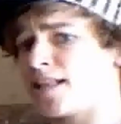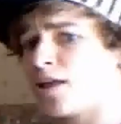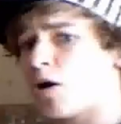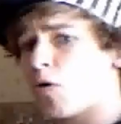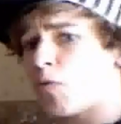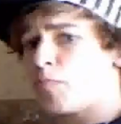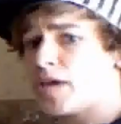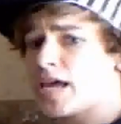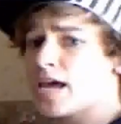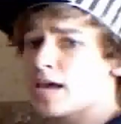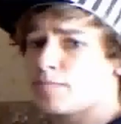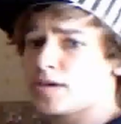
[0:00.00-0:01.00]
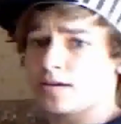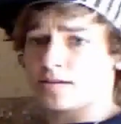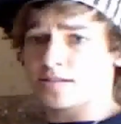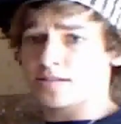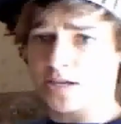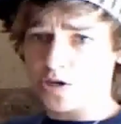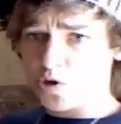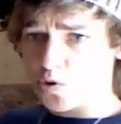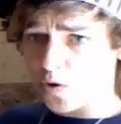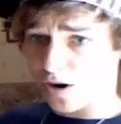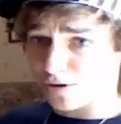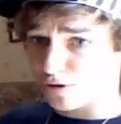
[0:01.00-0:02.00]
yellow, B A B C
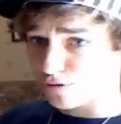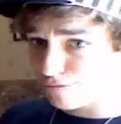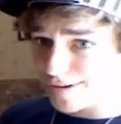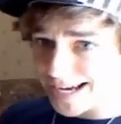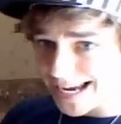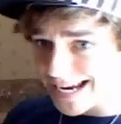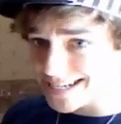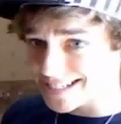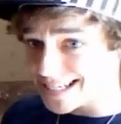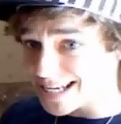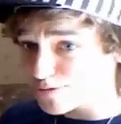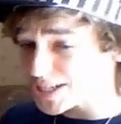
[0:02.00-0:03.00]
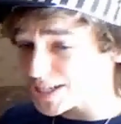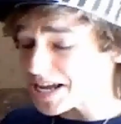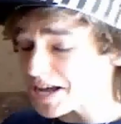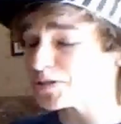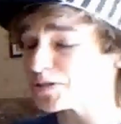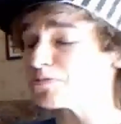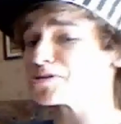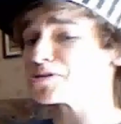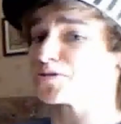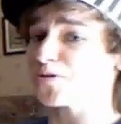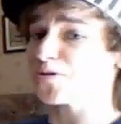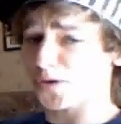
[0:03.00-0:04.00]
U are green, C U C L two is
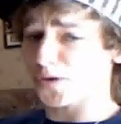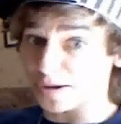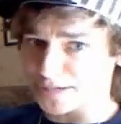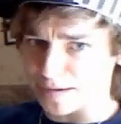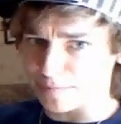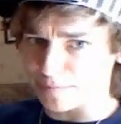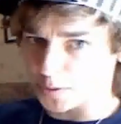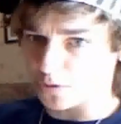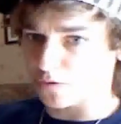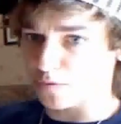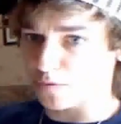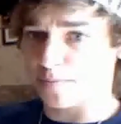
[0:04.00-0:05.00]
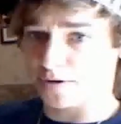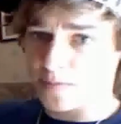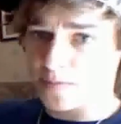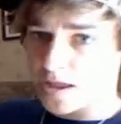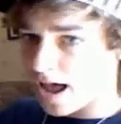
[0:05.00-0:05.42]
azure, a type of blue, remember,